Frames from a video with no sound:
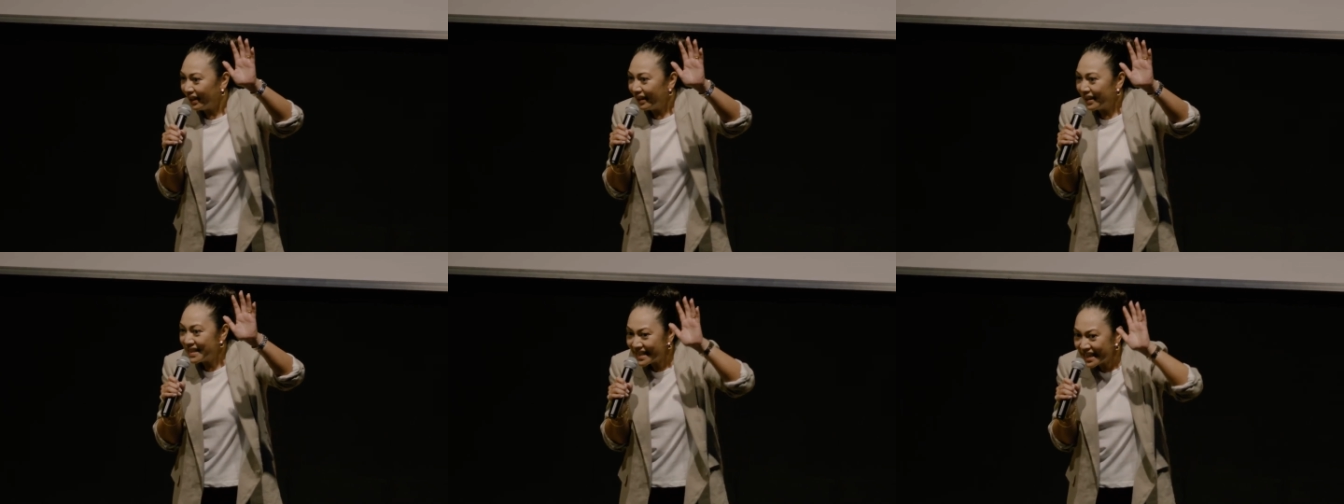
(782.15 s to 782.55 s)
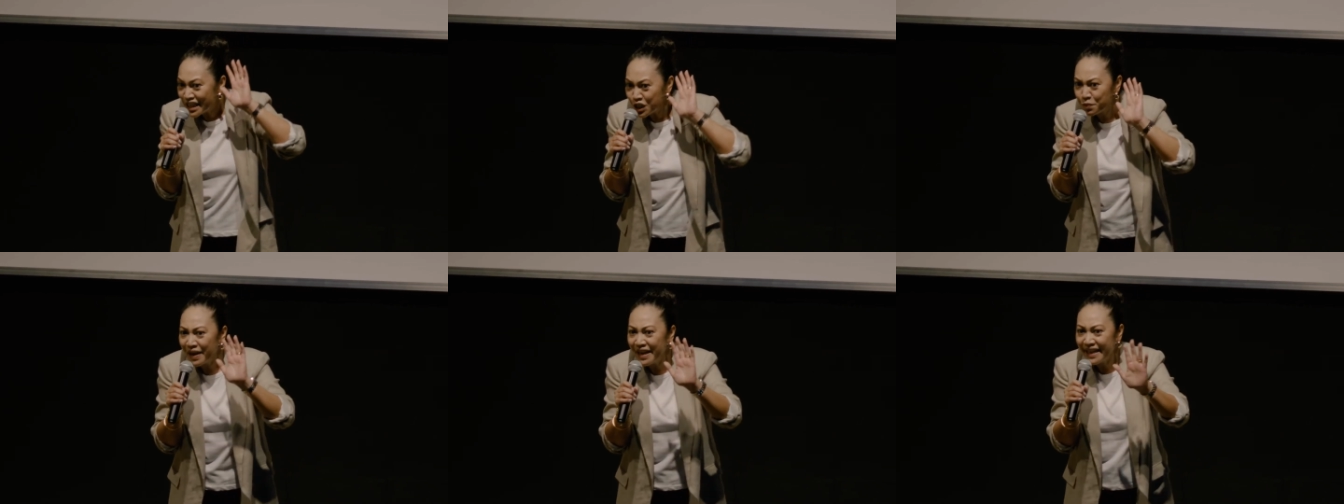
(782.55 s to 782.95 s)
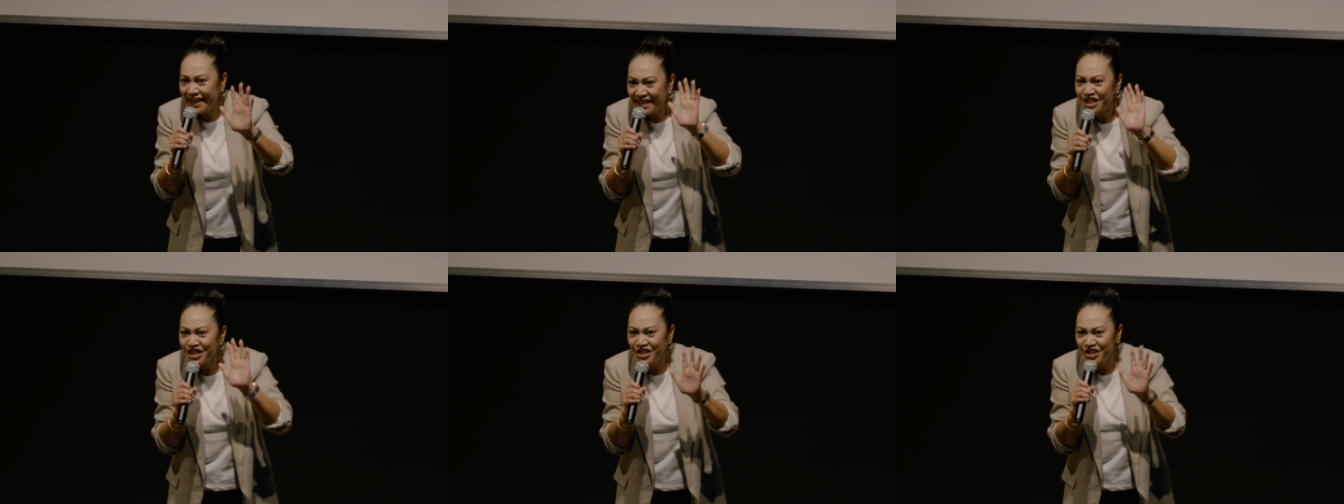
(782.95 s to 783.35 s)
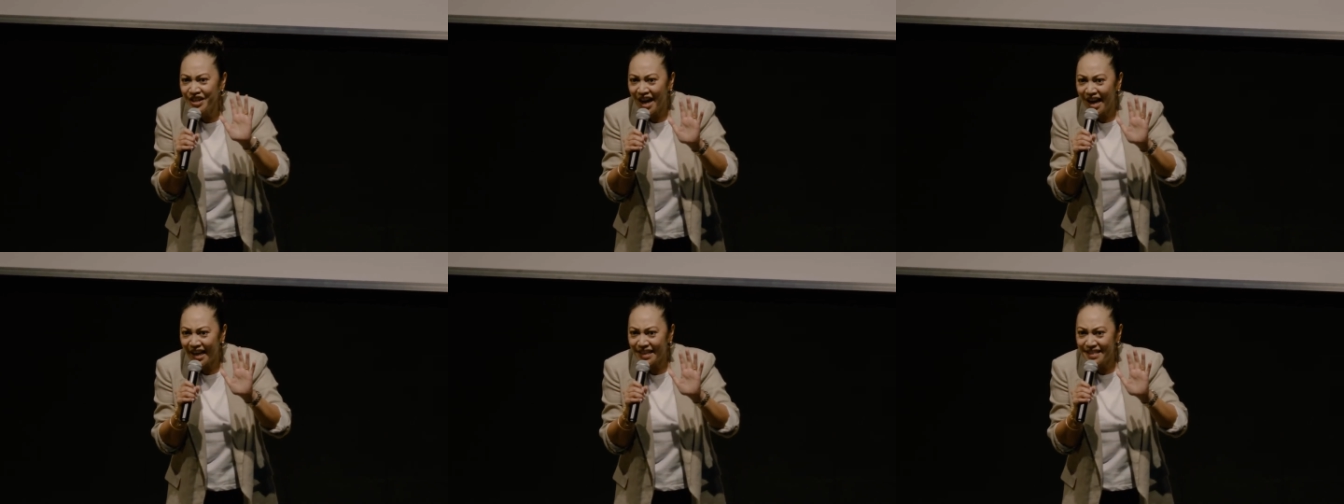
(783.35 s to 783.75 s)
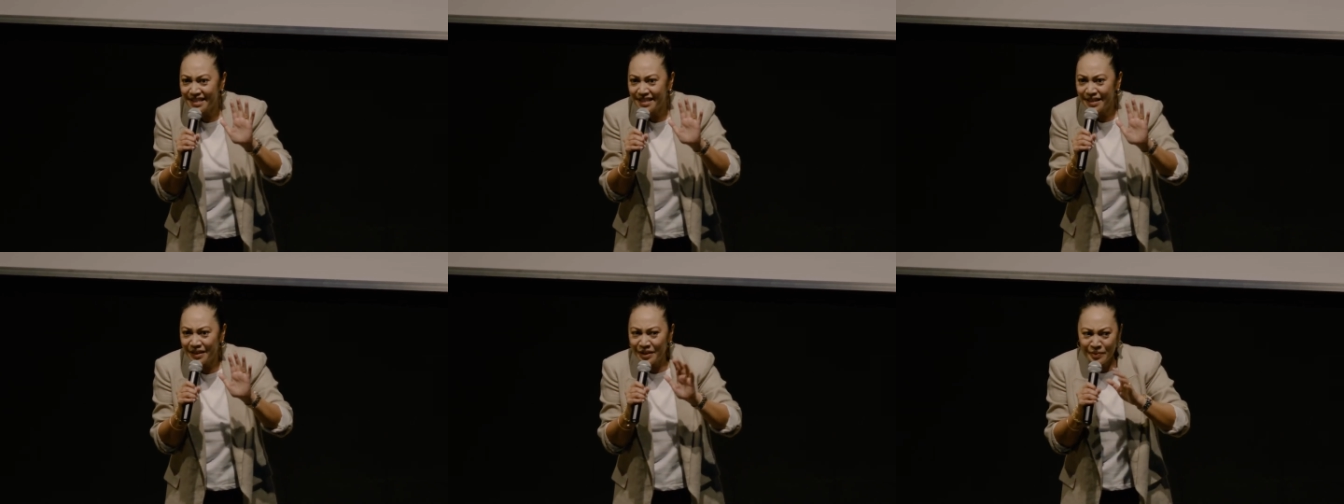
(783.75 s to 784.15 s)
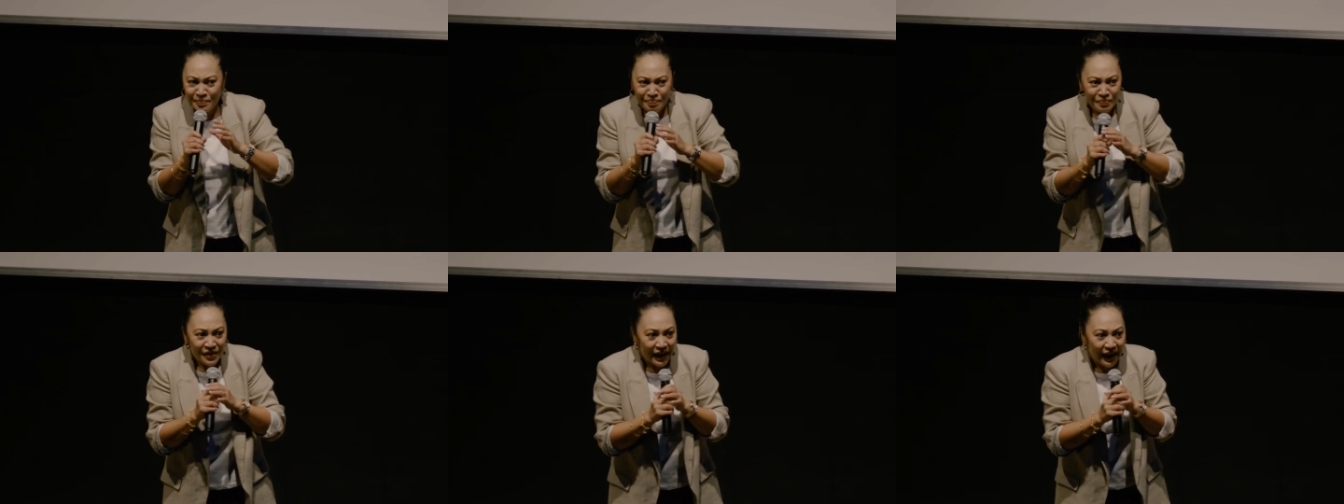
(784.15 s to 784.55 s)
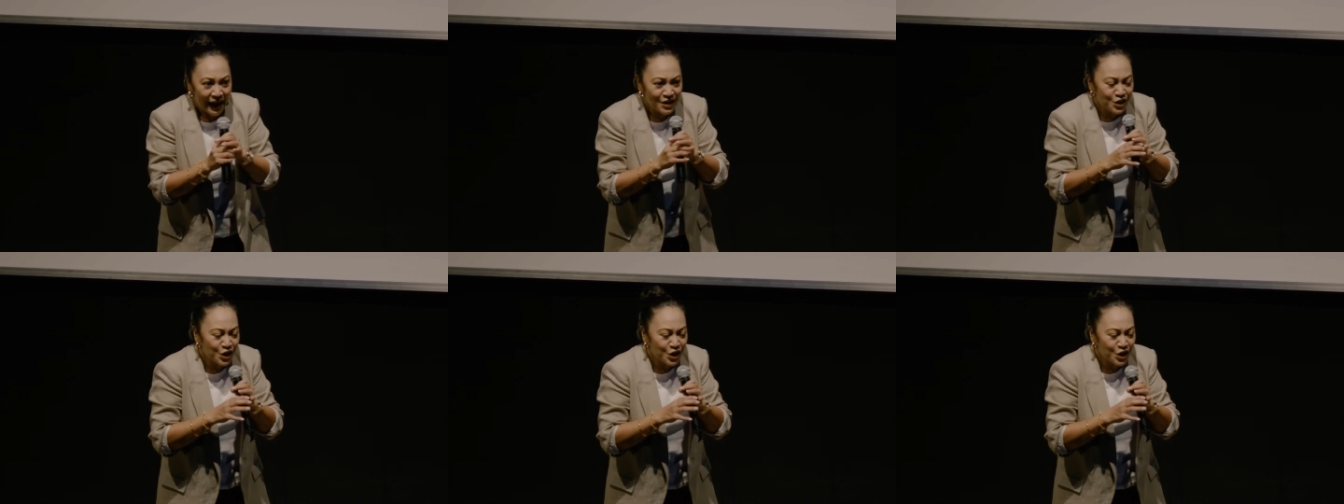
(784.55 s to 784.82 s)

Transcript: Is this speaking to you guys? And